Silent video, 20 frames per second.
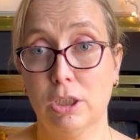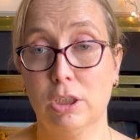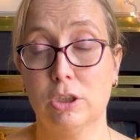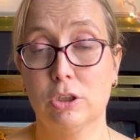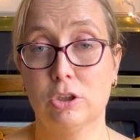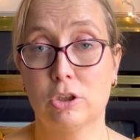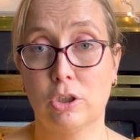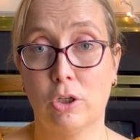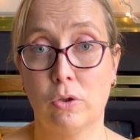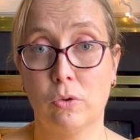
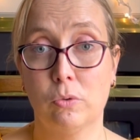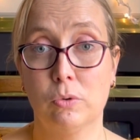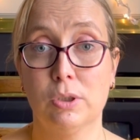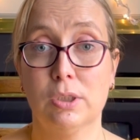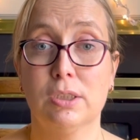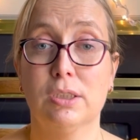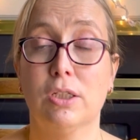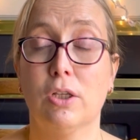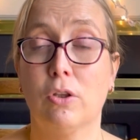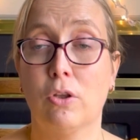So
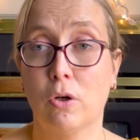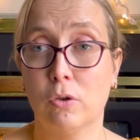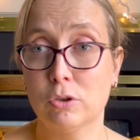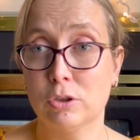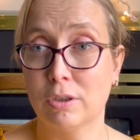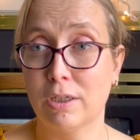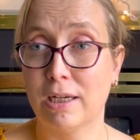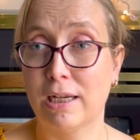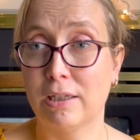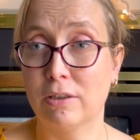those
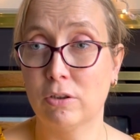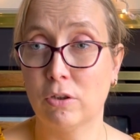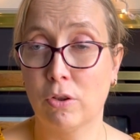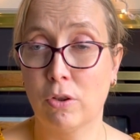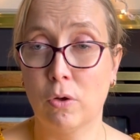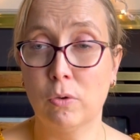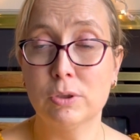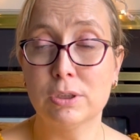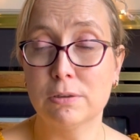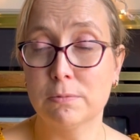
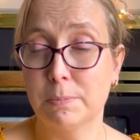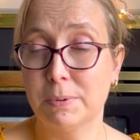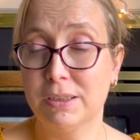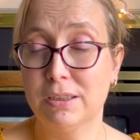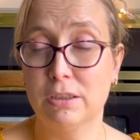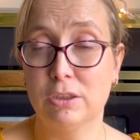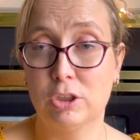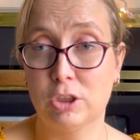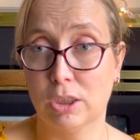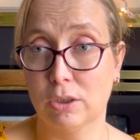have been
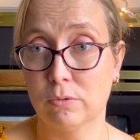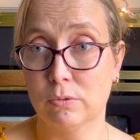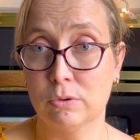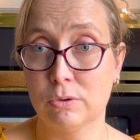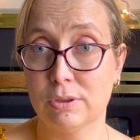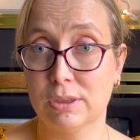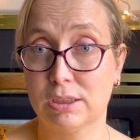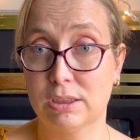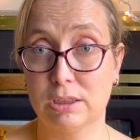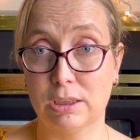the general
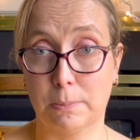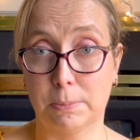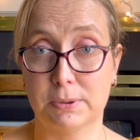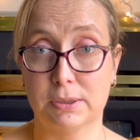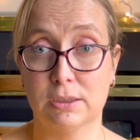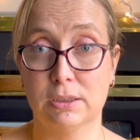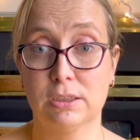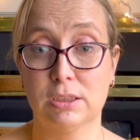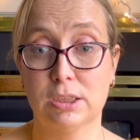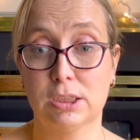
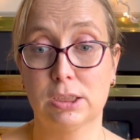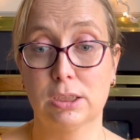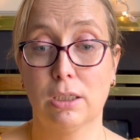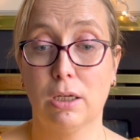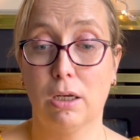exceptions,